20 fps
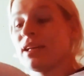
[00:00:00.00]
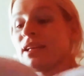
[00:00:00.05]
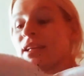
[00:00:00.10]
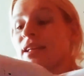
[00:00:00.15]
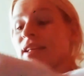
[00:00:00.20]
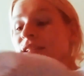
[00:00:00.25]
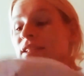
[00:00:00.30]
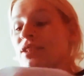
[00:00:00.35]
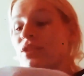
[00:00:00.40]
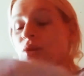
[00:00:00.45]

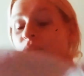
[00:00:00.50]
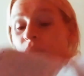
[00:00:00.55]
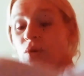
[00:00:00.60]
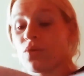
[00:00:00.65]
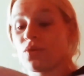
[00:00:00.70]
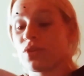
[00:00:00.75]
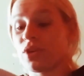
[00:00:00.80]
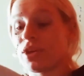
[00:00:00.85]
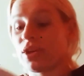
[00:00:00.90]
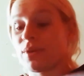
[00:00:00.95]
because it's
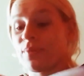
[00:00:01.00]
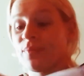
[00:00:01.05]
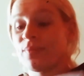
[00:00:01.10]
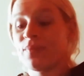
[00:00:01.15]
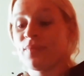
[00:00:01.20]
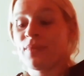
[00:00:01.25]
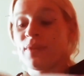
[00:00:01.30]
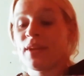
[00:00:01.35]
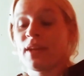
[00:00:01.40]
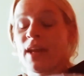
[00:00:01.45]
older
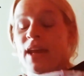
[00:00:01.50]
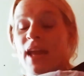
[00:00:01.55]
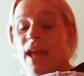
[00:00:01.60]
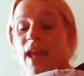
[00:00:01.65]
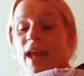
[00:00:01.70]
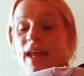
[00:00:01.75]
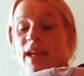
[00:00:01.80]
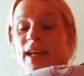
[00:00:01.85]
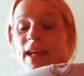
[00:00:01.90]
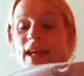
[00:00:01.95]

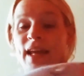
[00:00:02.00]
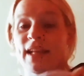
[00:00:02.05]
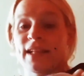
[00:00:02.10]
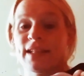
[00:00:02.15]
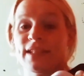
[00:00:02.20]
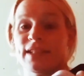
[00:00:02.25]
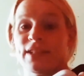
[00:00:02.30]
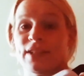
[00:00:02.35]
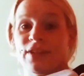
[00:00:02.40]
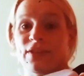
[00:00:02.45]
and it
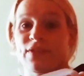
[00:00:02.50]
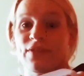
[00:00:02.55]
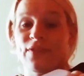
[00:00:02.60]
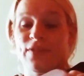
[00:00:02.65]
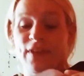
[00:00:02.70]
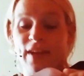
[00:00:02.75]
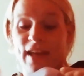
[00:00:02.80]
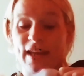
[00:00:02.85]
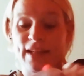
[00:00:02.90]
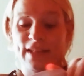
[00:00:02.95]
still
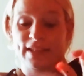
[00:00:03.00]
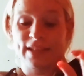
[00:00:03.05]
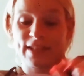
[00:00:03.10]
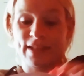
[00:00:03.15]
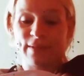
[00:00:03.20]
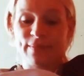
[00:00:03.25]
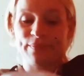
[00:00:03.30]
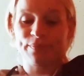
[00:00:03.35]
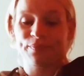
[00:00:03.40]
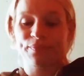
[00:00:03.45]

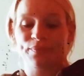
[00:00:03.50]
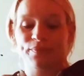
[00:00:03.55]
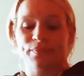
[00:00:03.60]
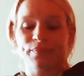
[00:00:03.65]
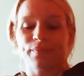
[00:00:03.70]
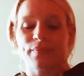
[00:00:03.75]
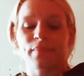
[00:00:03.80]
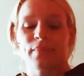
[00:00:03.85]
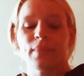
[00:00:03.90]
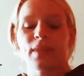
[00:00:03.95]
fits,
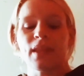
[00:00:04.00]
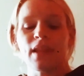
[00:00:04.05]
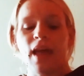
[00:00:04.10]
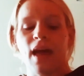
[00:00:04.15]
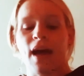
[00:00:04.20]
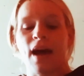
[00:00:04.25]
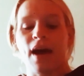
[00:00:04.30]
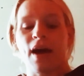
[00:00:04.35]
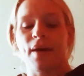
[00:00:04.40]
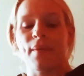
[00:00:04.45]

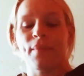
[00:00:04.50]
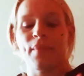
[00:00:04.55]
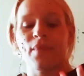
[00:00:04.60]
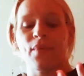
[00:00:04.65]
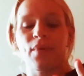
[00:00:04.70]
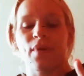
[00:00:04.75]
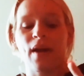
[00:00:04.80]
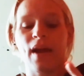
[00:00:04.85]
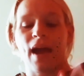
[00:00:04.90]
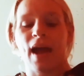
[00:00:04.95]

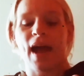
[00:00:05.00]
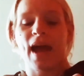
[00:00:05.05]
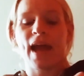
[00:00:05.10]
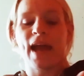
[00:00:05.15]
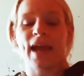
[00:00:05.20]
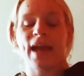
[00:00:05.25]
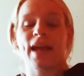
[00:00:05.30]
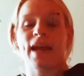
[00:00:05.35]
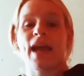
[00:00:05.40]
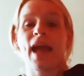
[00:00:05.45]

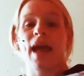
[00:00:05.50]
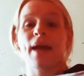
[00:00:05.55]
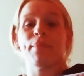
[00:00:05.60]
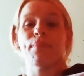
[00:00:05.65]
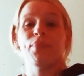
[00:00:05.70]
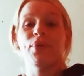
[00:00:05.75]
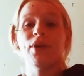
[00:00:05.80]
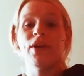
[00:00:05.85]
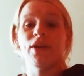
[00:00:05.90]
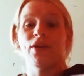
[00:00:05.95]
I had
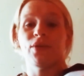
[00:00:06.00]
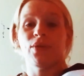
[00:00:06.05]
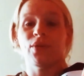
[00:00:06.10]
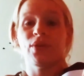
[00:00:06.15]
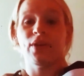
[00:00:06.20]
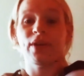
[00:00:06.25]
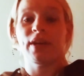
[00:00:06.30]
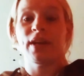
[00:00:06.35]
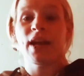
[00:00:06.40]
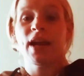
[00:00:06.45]
put it
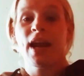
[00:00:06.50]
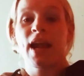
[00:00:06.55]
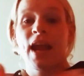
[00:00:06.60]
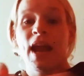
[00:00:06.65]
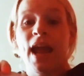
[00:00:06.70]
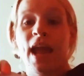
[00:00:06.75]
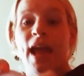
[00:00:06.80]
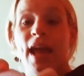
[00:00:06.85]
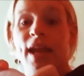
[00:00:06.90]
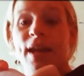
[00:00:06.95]
on
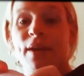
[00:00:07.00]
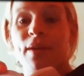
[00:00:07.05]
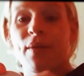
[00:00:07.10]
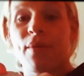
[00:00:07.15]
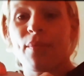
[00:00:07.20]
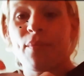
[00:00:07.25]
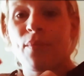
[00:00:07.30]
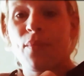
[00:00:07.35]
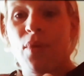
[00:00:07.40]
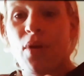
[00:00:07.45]
and
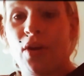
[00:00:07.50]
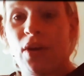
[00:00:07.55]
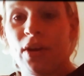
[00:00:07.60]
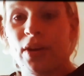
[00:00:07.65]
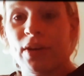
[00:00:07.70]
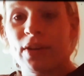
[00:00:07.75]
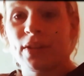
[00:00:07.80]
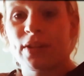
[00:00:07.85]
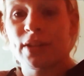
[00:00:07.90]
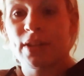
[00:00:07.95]

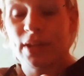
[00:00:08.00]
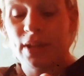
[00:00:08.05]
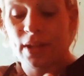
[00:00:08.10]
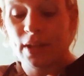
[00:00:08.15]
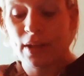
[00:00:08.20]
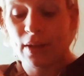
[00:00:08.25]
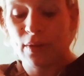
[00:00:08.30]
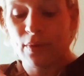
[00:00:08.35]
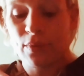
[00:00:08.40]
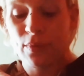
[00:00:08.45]
marked
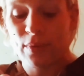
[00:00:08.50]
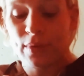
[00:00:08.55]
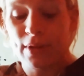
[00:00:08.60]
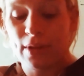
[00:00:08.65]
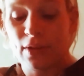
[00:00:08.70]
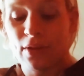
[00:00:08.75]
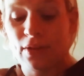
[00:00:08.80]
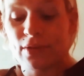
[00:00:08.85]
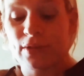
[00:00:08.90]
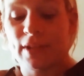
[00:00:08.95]
with a
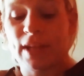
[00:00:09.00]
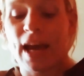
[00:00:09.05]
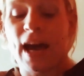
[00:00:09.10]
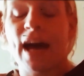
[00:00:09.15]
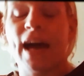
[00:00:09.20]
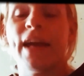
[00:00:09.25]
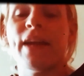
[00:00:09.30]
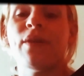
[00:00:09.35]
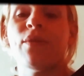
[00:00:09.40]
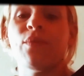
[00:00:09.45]
little
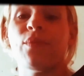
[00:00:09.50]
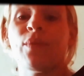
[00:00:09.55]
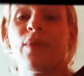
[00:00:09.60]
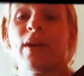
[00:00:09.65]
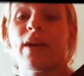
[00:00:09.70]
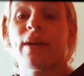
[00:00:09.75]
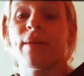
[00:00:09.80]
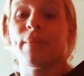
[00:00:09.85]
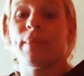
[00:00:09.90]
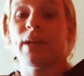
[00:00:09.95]
dot
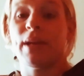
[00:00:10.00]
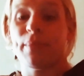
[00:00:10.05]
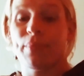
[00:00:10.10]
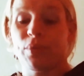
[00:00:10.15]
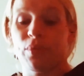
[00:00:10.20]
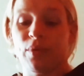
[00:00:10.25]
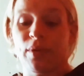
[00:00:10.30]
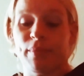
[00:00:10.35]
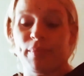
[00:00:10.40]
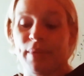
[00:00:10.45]
where my nipple
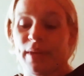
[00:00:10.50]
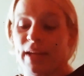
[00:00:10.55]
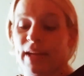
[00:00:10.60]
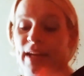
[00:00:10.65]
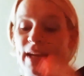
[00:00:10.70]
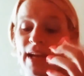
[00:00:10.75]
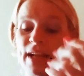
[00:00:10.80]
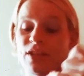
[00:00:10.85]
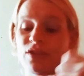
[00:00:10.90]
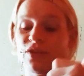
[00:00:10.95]
would be,
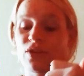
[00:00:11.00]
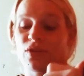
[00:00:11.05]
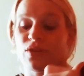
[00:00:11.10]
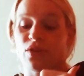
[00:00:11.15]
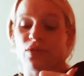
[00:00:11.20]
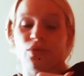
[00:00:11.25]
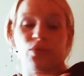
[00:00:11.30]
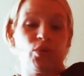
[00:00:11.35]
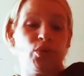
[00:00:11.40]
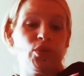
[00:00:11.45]
and took a
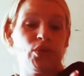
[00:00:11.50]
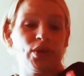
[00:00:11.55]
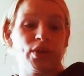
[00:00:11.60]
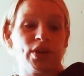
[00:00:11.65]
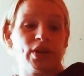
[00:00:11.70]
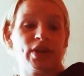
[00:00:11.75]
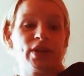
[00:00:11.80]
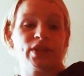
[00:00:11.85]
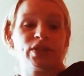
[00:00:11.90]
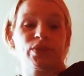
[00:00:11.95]

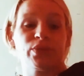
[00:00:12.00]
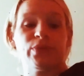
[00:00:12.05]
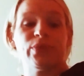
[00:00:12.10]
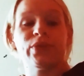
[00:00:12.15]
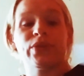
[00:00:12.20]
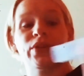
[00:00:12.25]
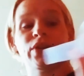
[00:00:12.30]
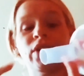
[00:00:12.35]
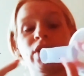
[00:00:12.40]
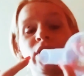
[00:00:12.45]
quarter, because a
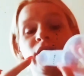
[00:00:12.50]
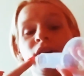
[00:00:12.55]
quarter